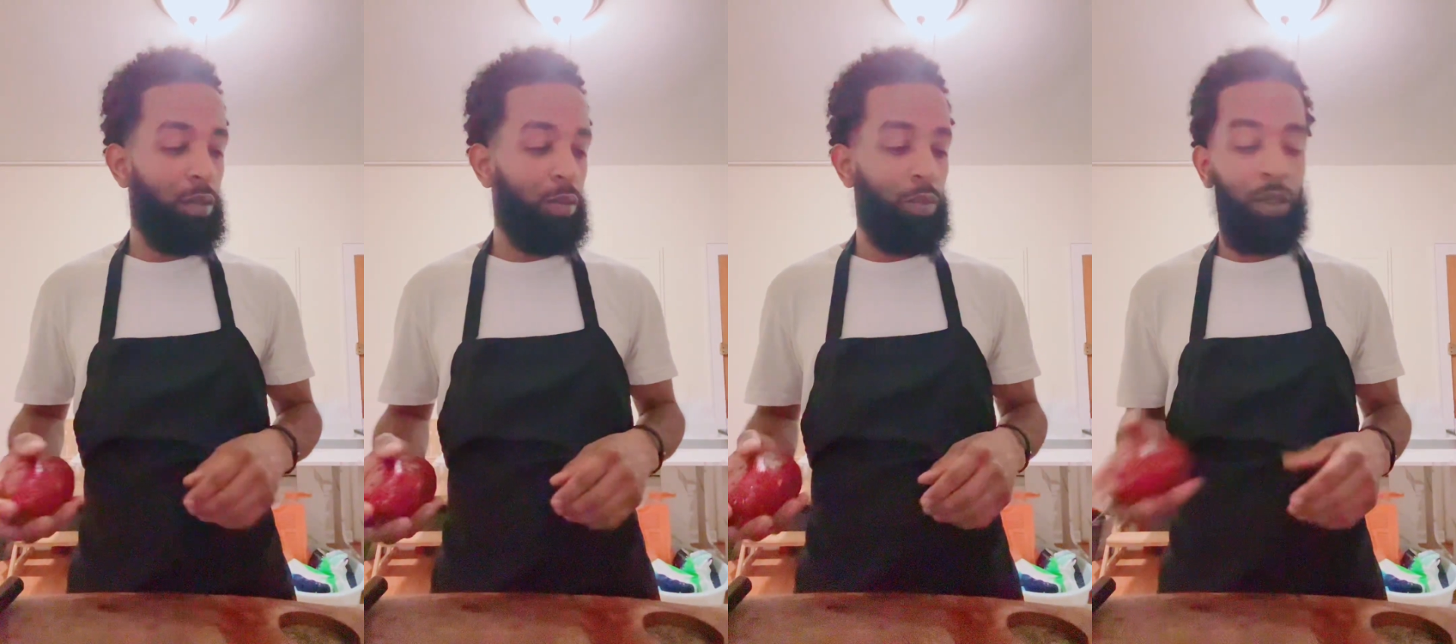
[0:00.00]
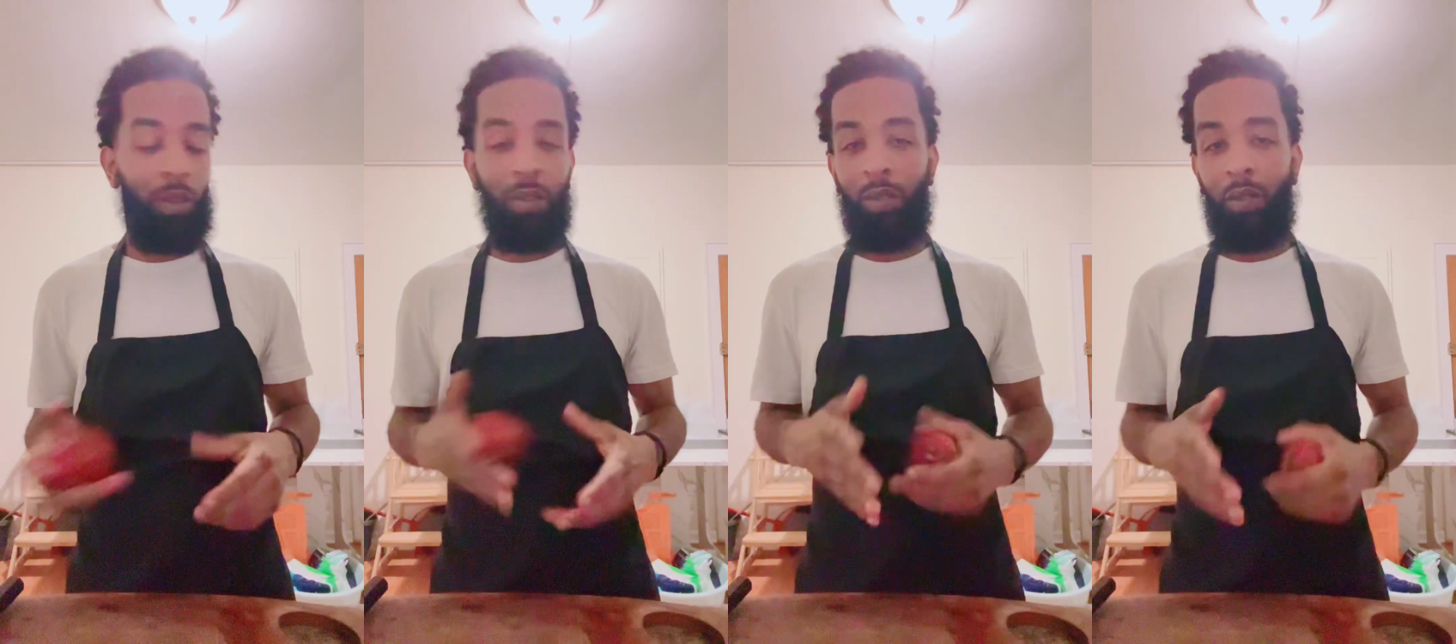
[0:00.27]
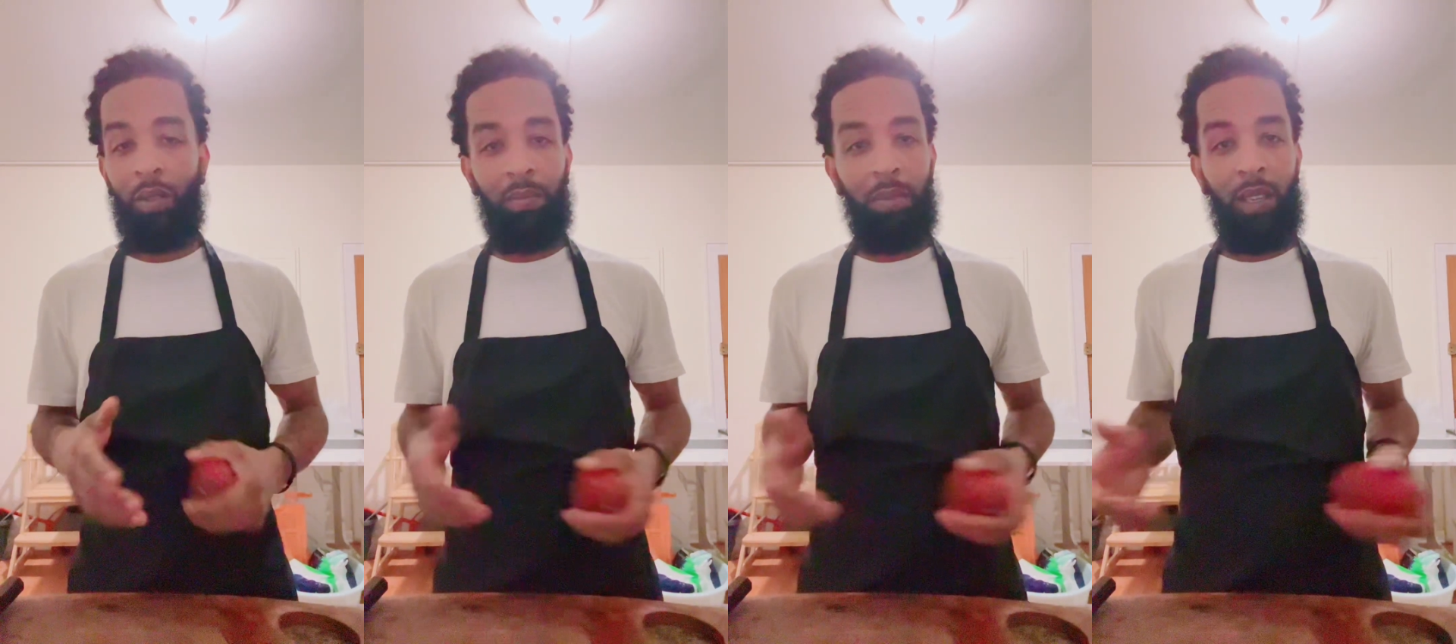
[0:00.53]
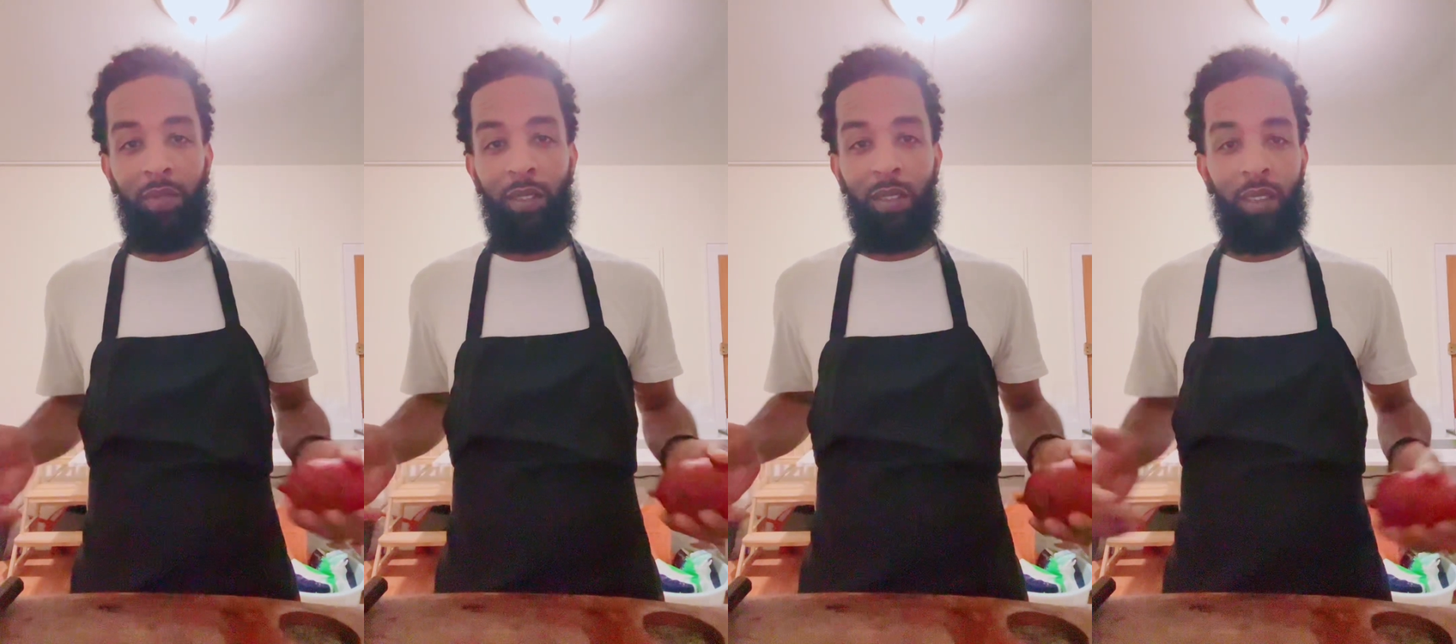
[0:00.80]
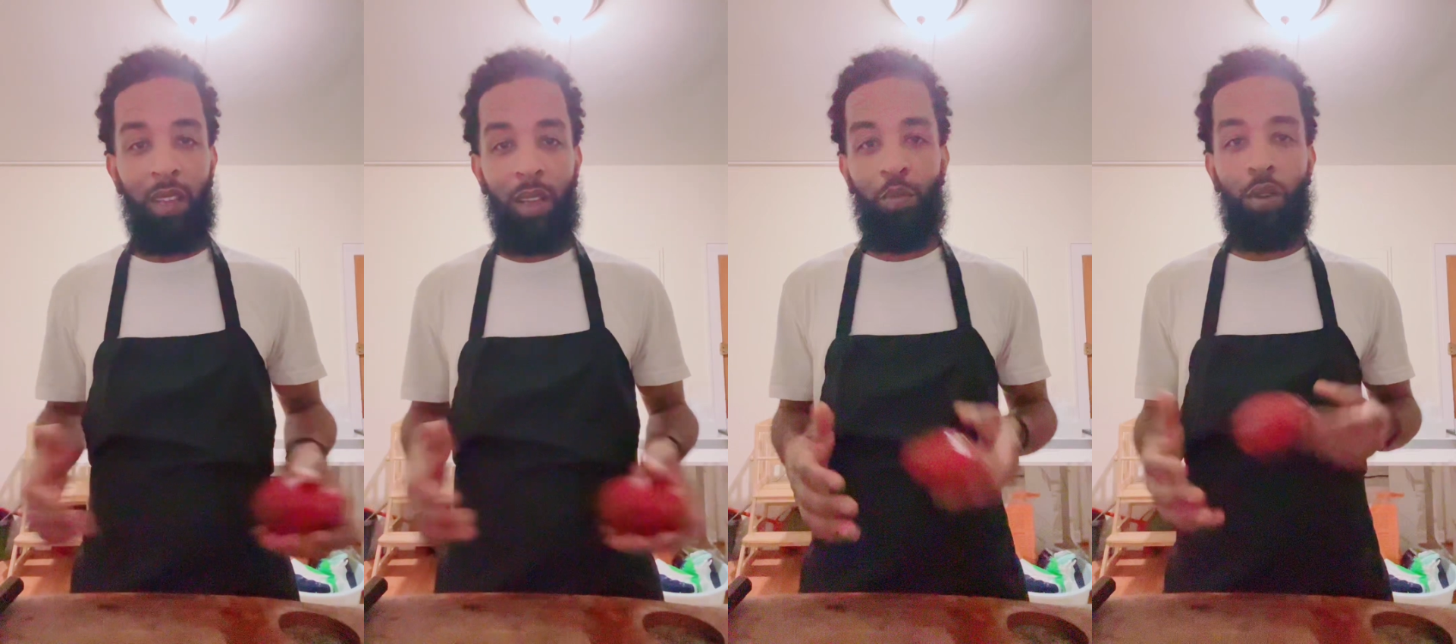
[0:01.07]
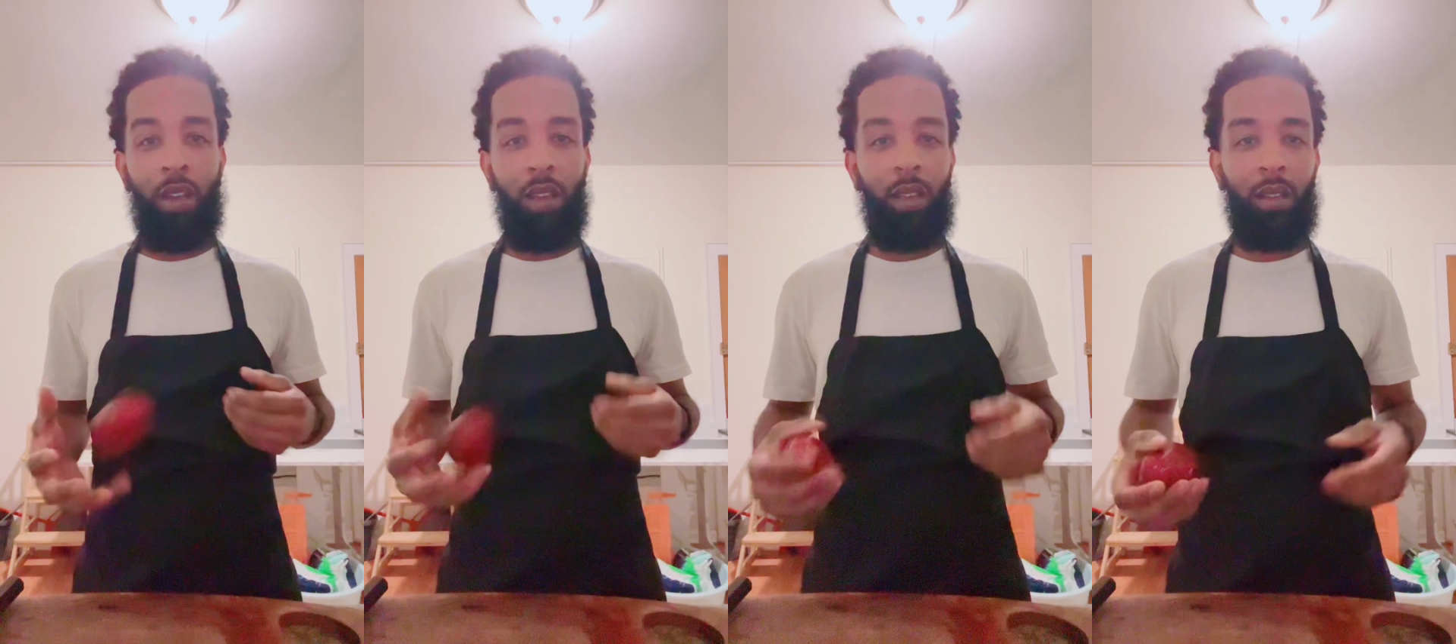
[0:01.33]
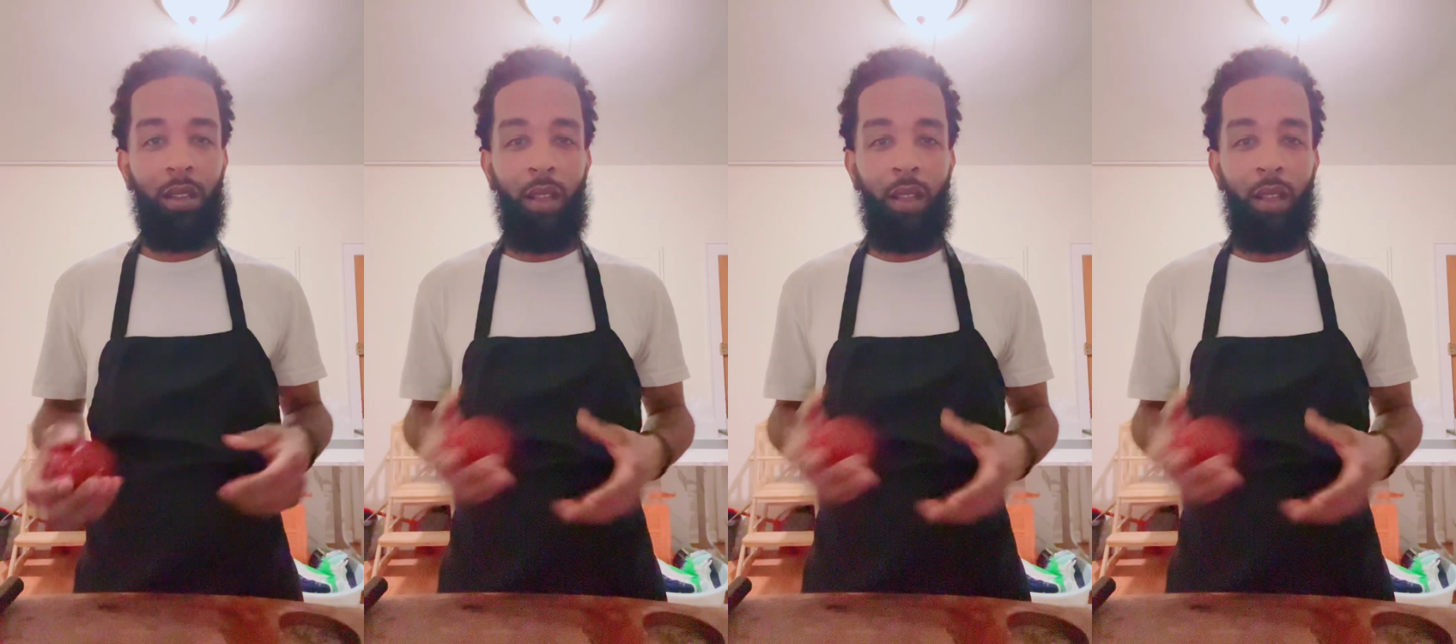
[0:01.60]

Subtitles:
We're gonna do the beef the same way.